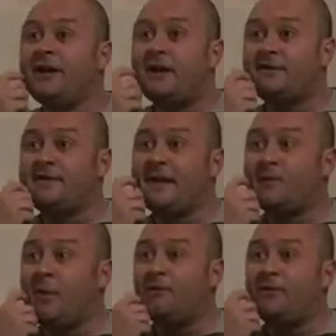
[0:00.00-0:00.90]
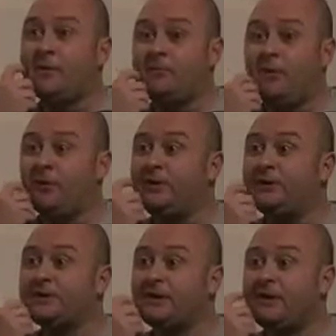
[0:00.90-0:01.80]
you have to take one for the
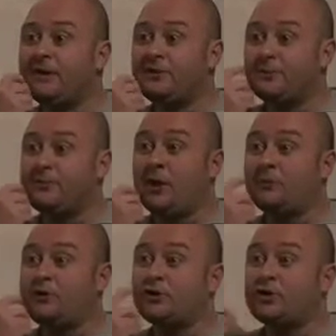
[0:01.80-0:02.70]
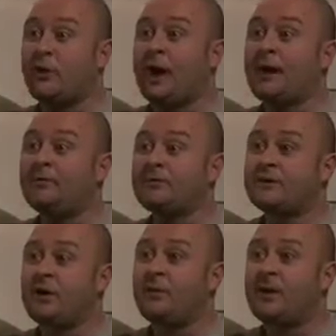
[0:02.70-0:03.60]
boys sometimes and just go out.
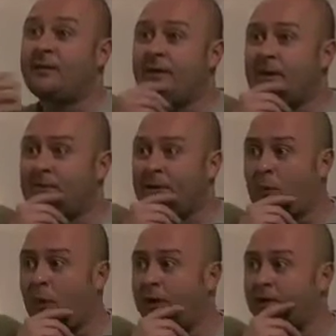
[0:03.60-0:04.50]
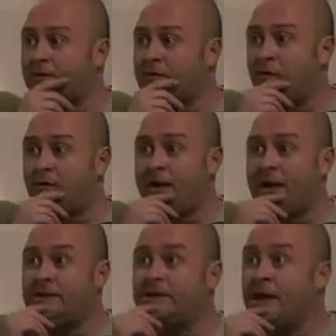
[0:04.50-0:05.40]
So they can be quite tough
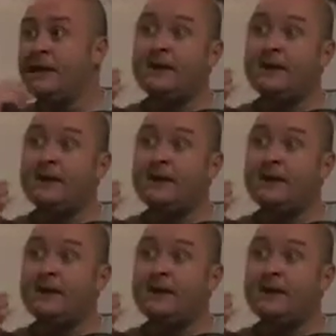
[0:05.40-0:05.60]
gigs.